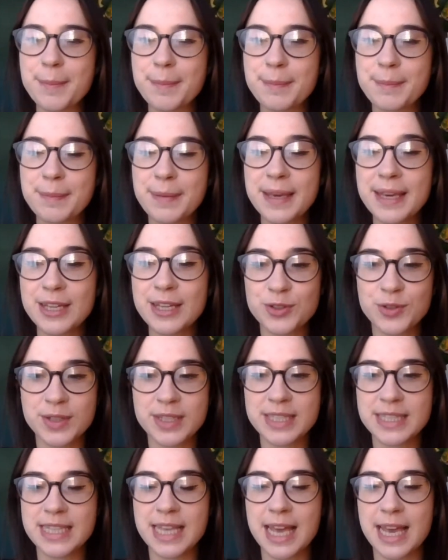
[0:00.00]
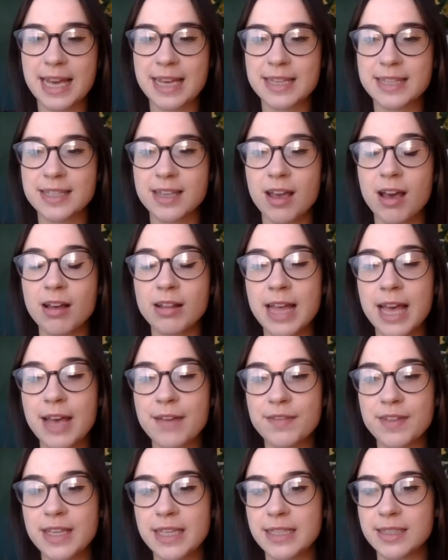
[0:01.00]
Beatrice says, I'll
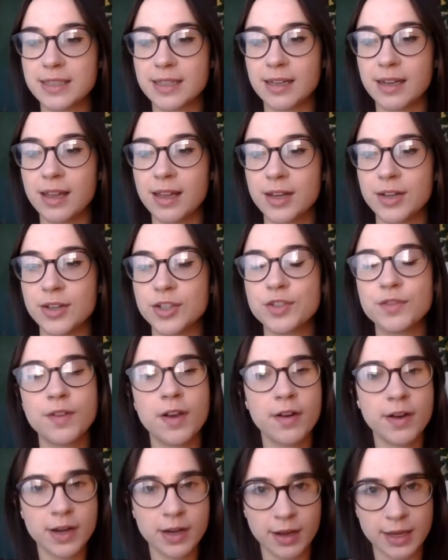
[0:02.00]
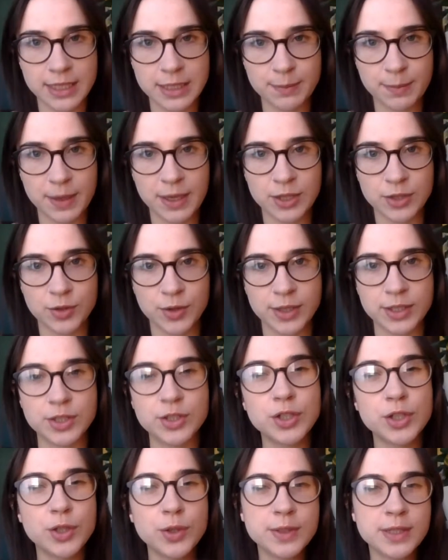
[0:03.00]
have Easter lunch. Very nice, Beatrice.
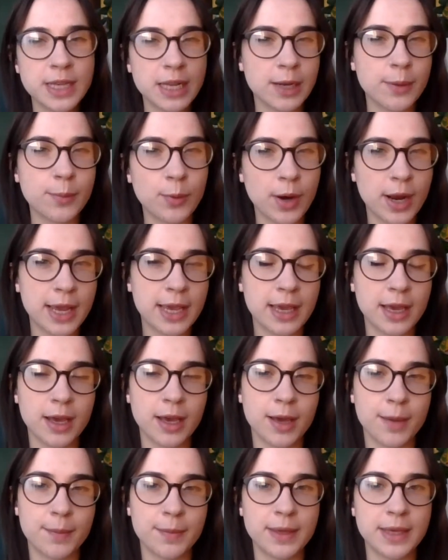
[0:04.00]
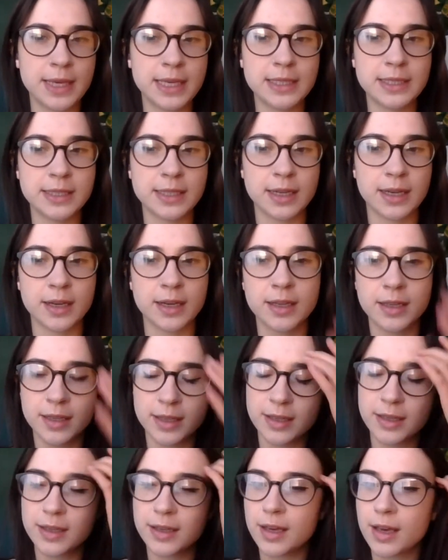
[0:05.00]
Do you celebrate Easter?
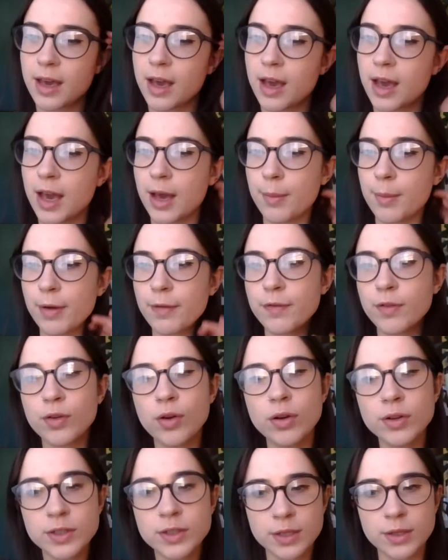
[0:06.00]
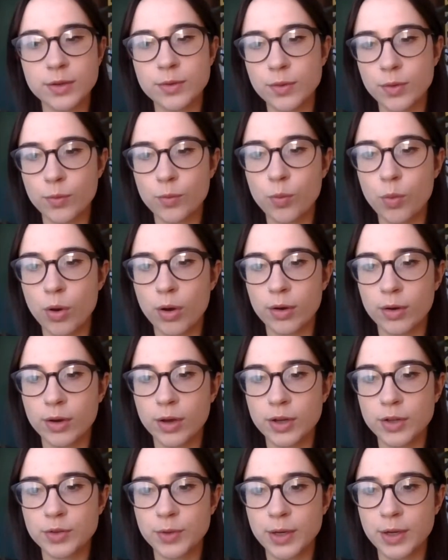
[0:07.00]
I've forgotten what
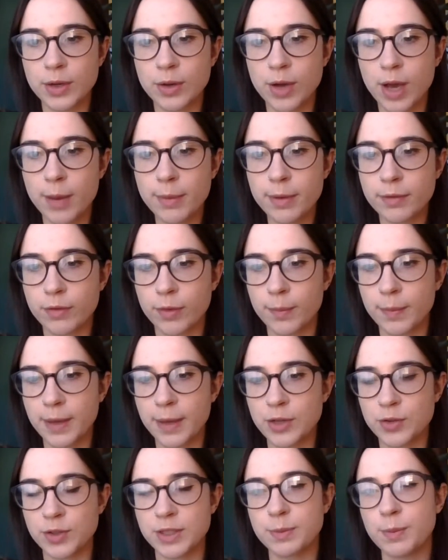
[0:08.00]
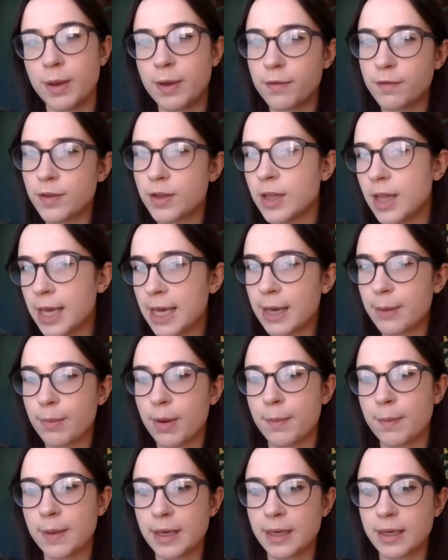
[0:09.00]
country you're coming from, Beatrice, but I feel like it
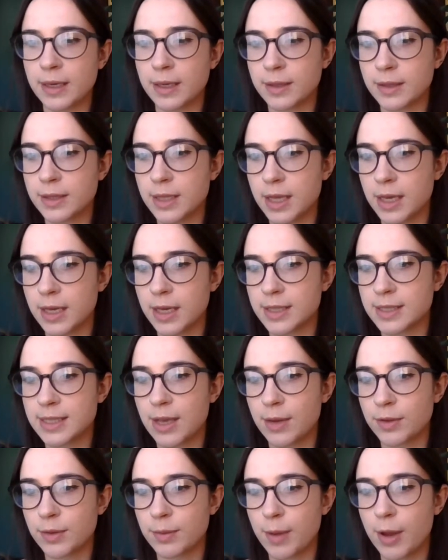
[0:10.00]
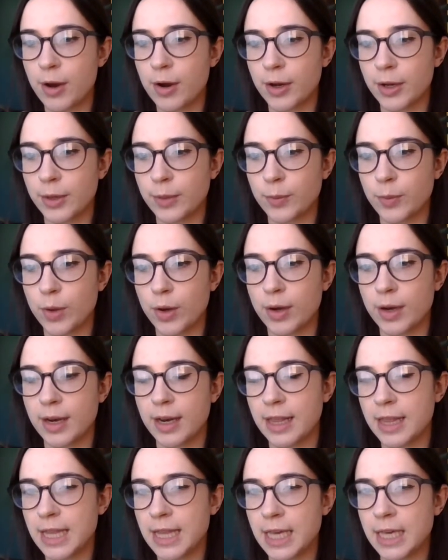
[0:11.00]
might be a South American one, and
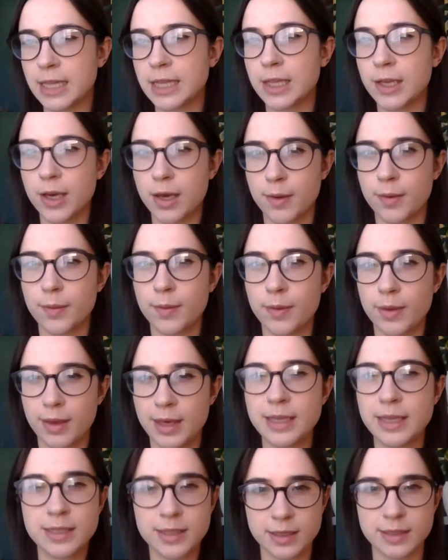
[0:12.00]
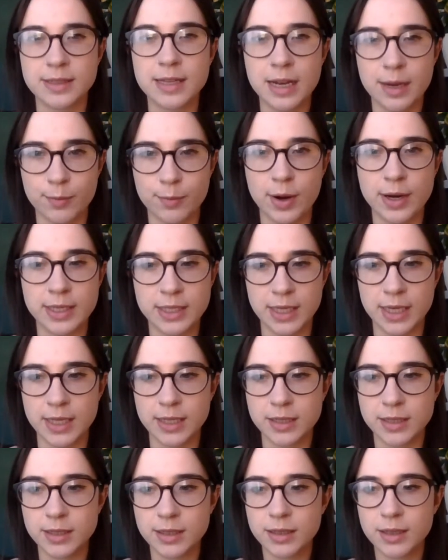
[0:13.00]
I think that Easter's
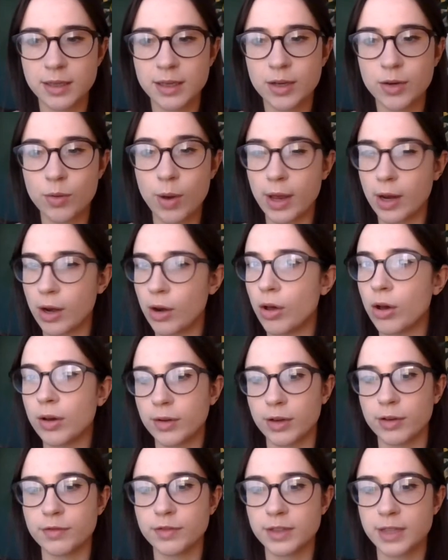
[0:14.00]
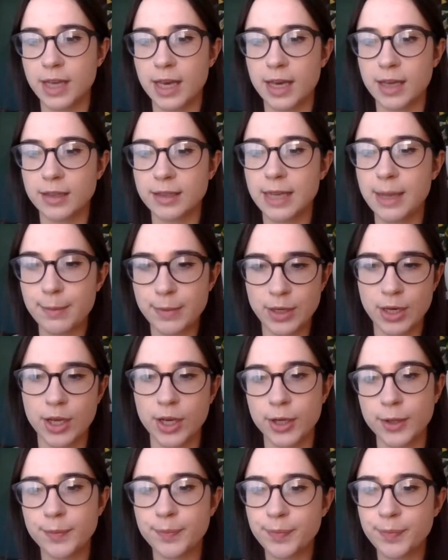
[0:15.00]
celebrated quite a lot over there. Let me know.